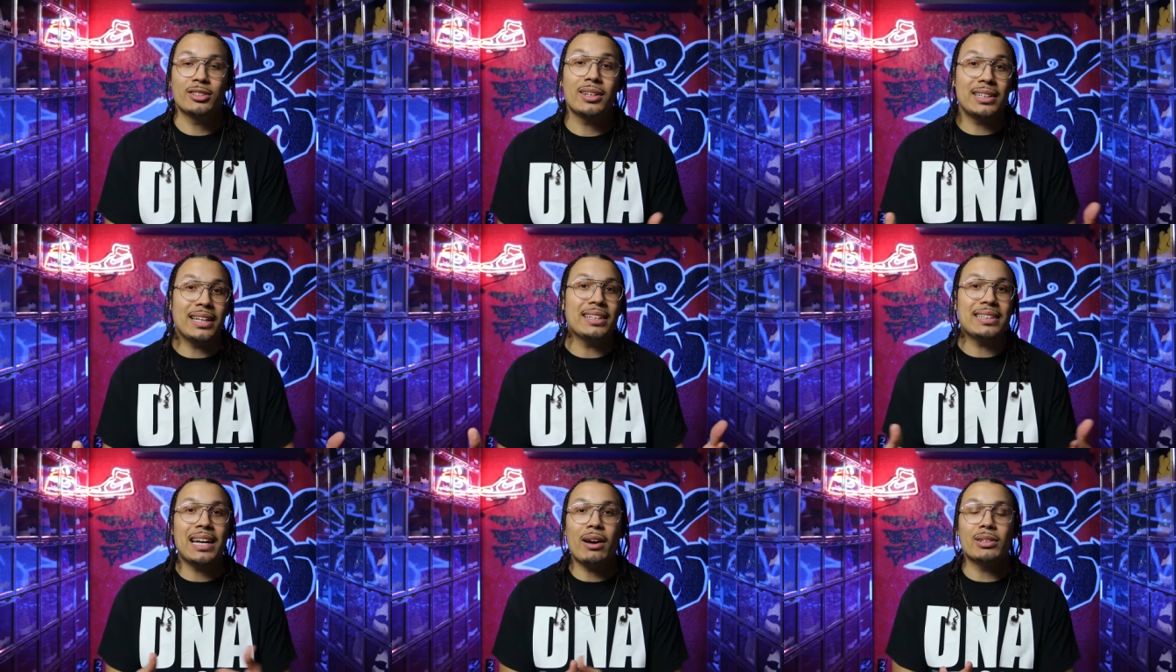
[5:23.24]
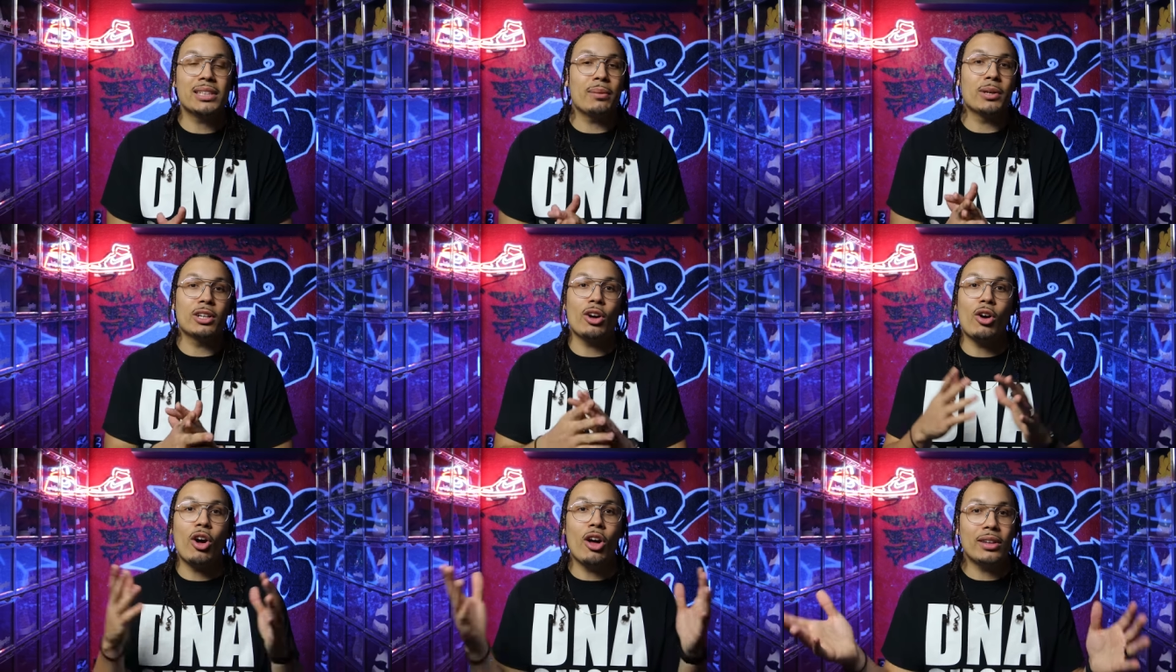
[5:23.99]
So to think that I was able to
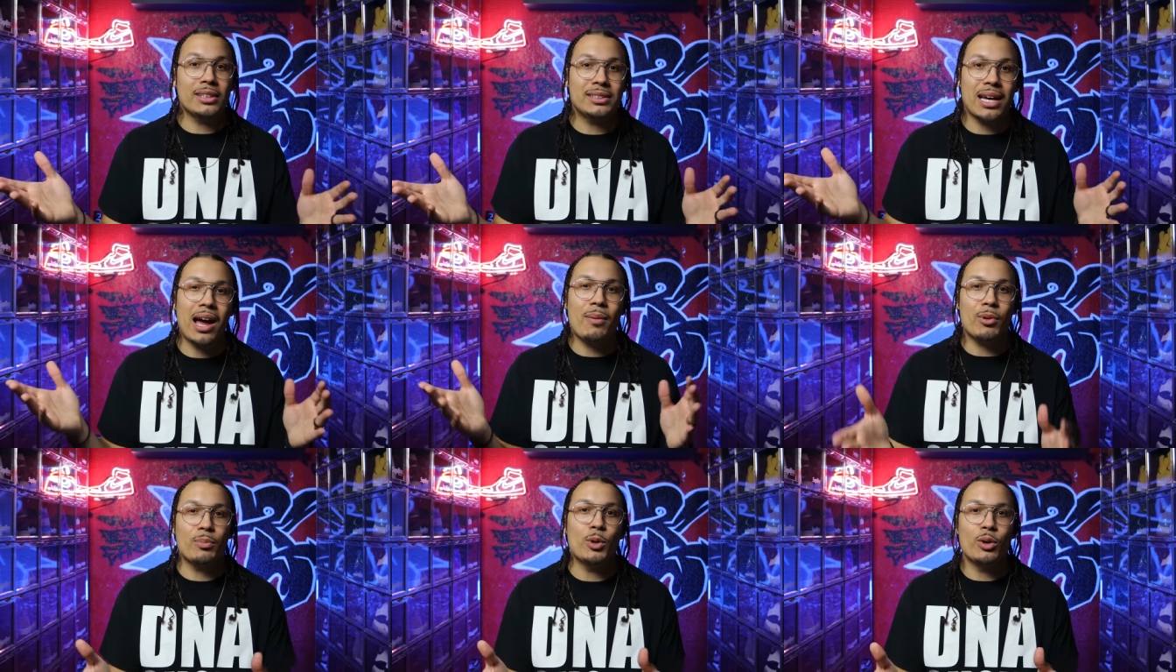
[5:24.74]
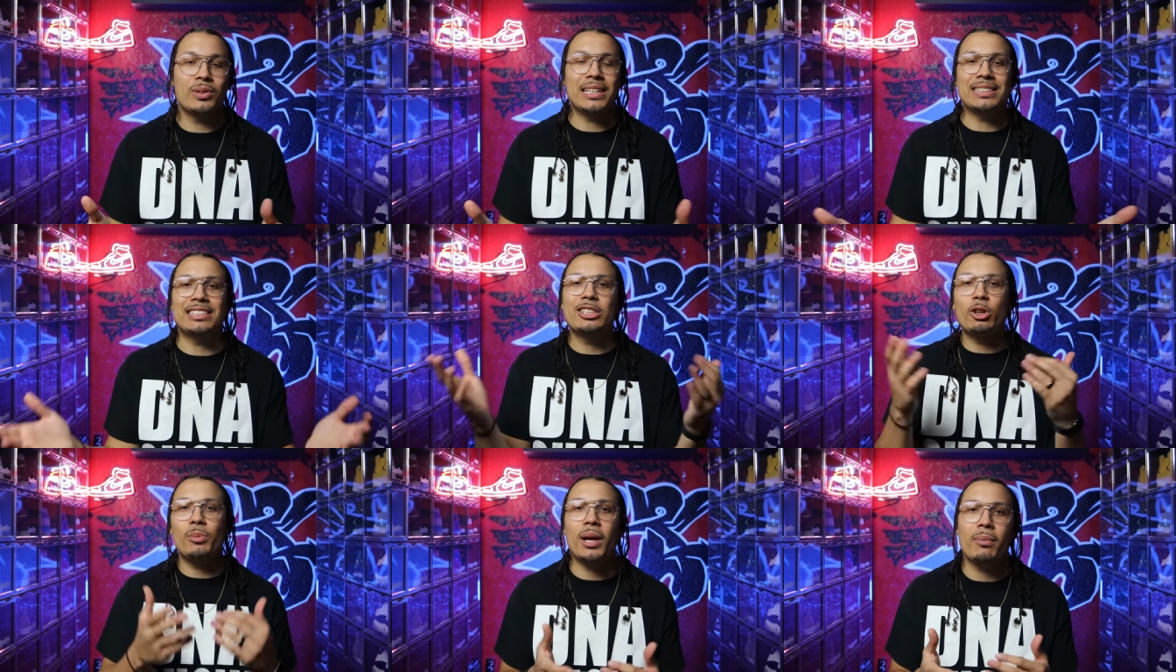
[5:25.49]
go all this time removed and
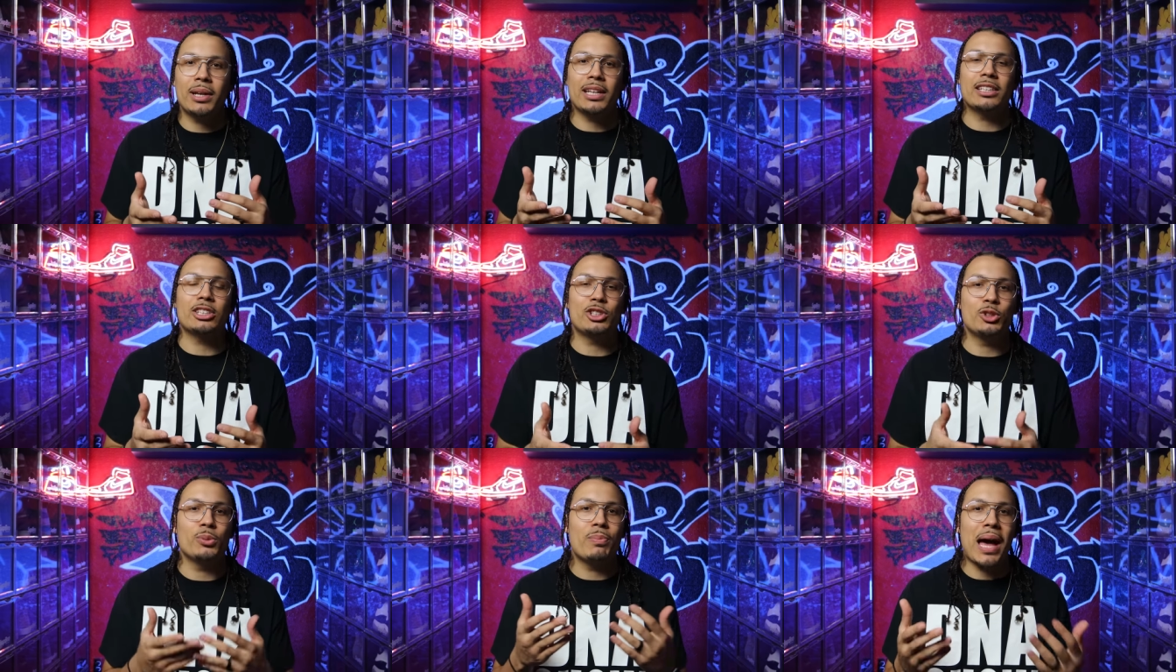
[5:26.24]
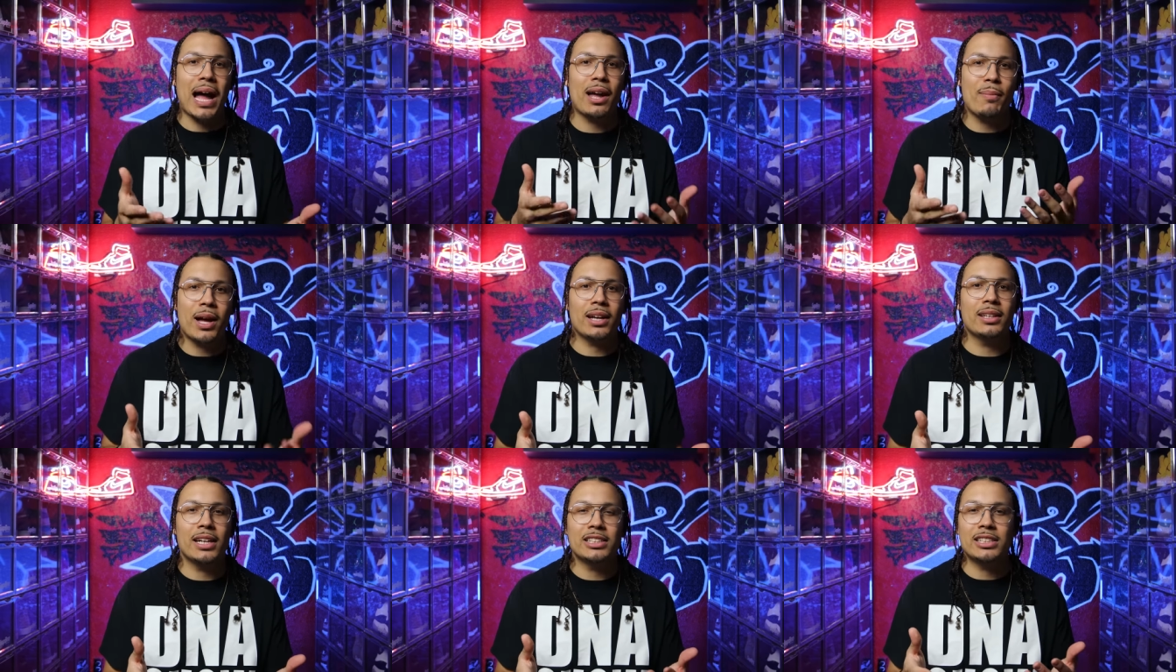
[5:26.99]
still be able to get this shoe back in my
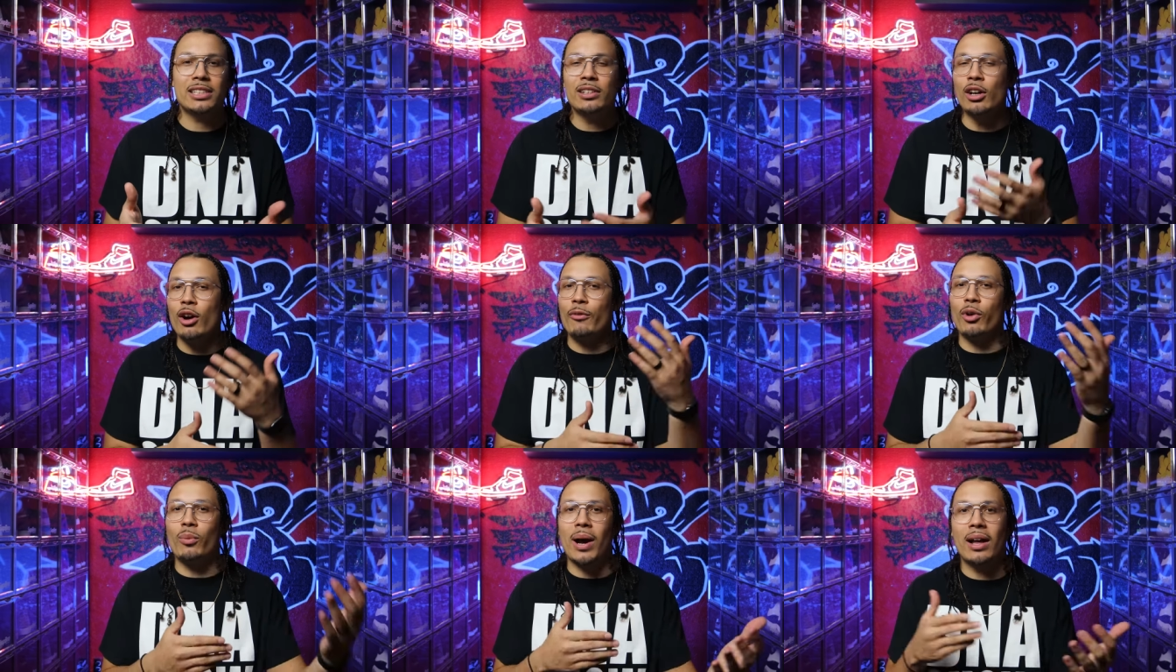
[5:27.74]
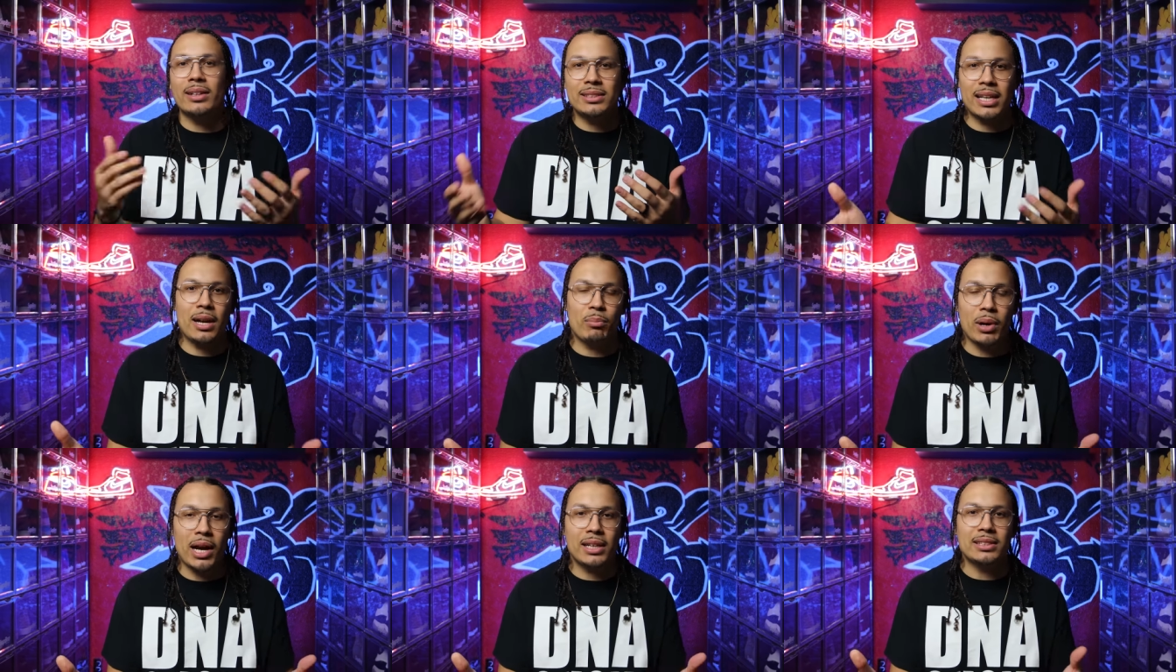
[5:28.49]
collection for around the same
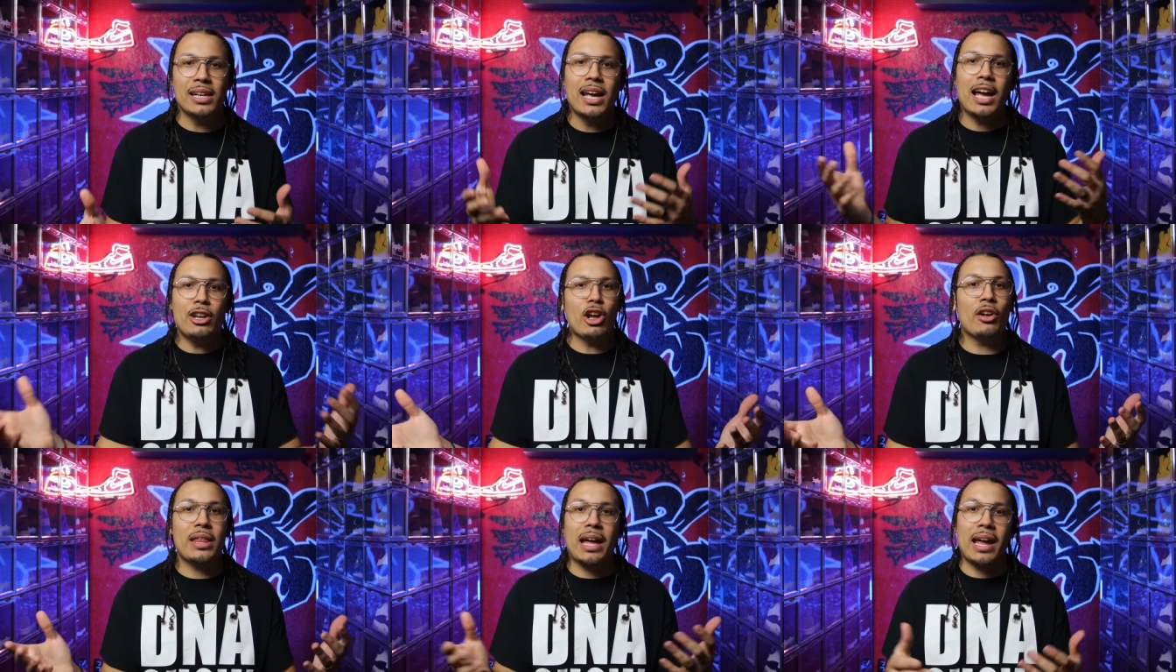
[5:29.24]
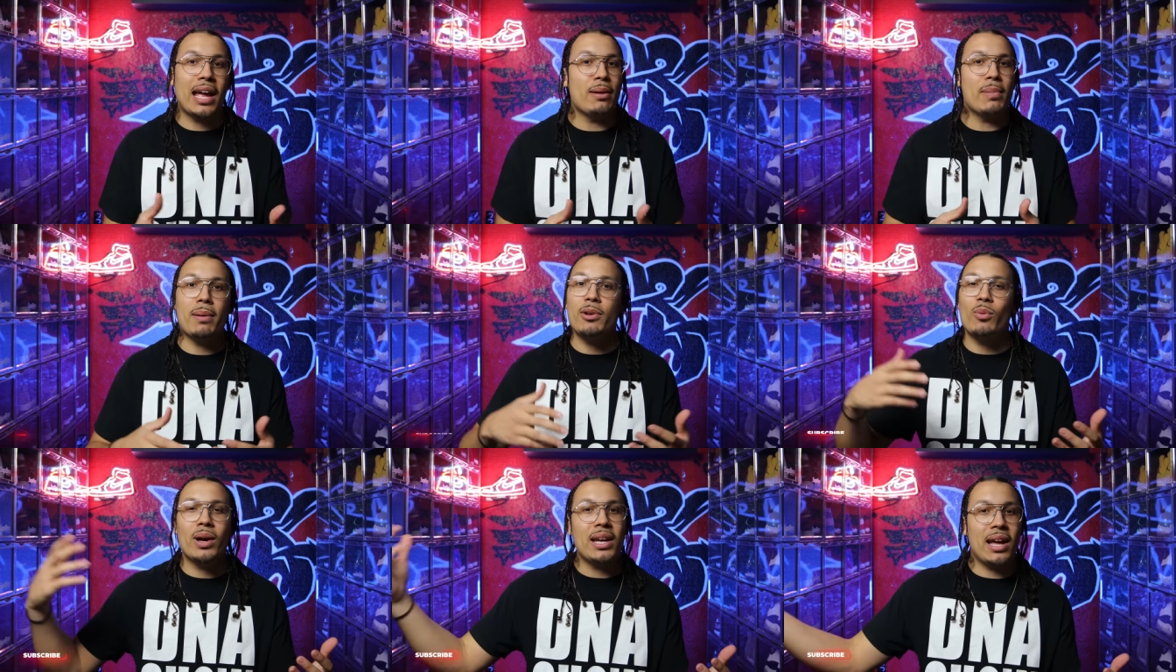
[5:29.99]
price and know that, hey,
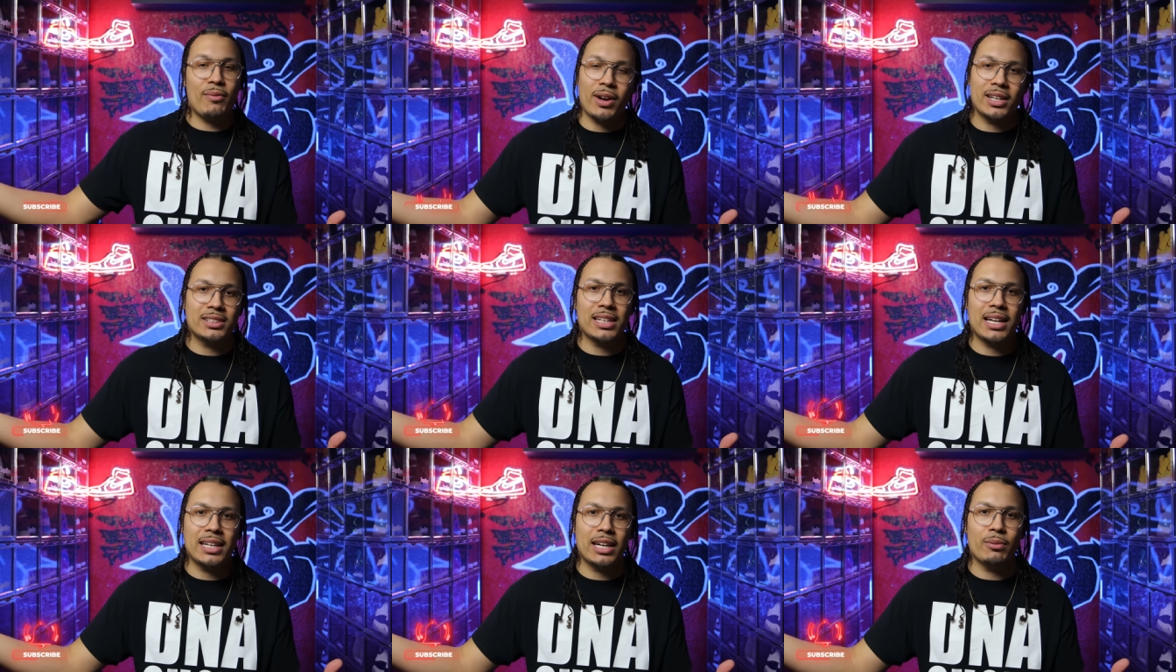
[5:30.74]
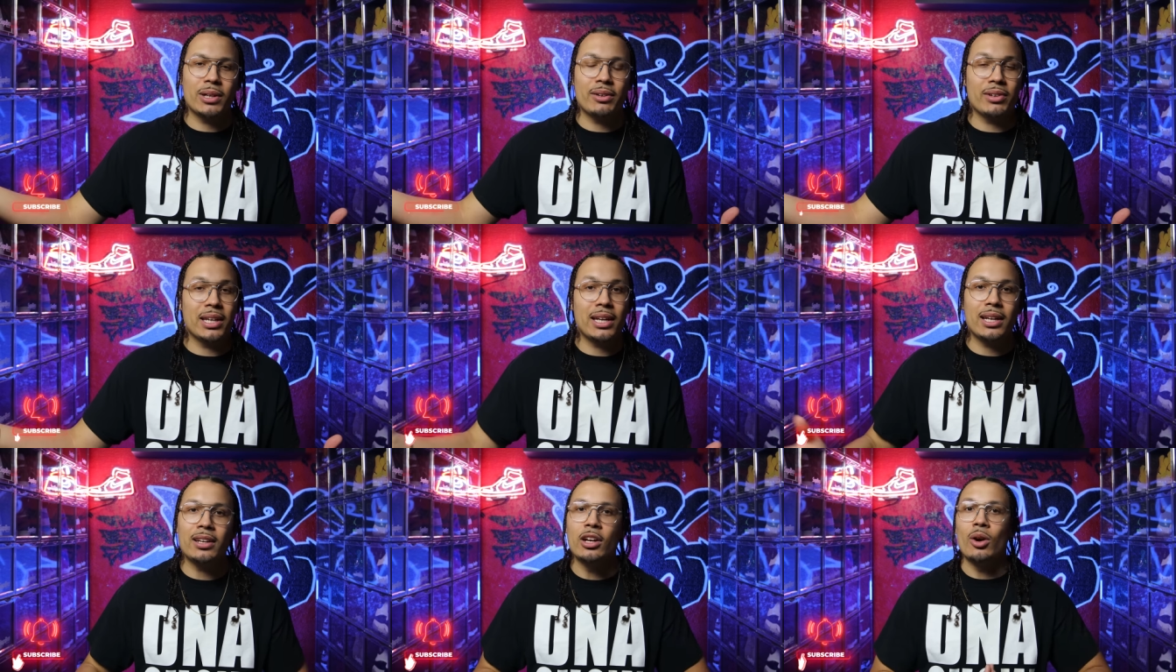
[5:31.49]
maybe one day if I decide to get rid of
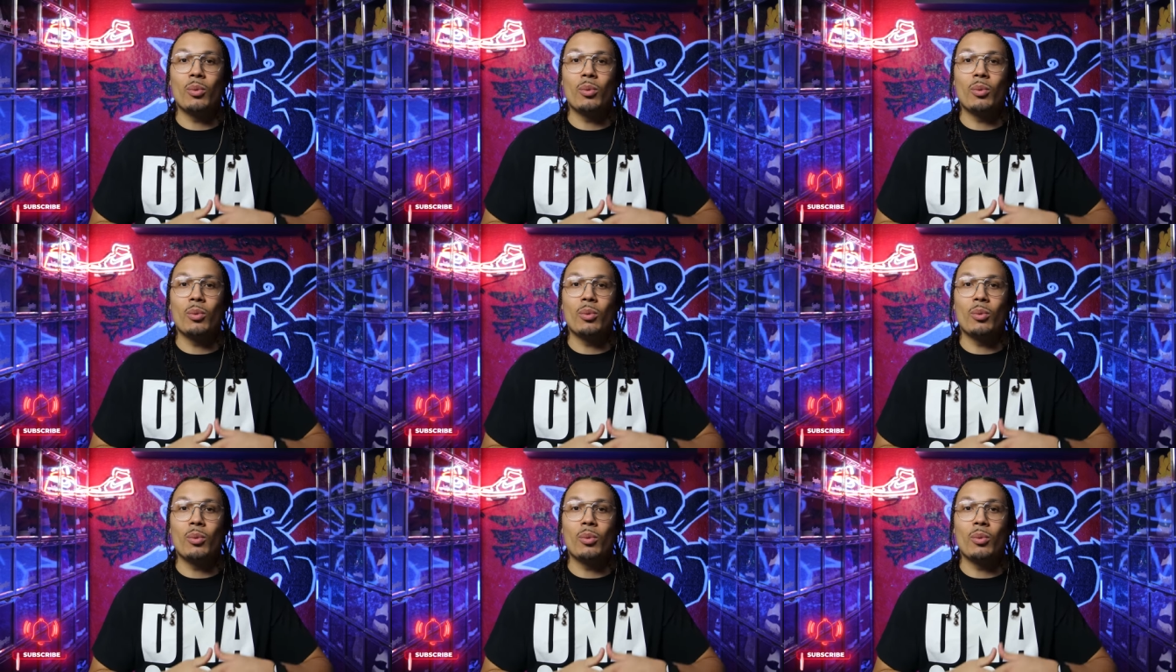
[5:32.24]
again,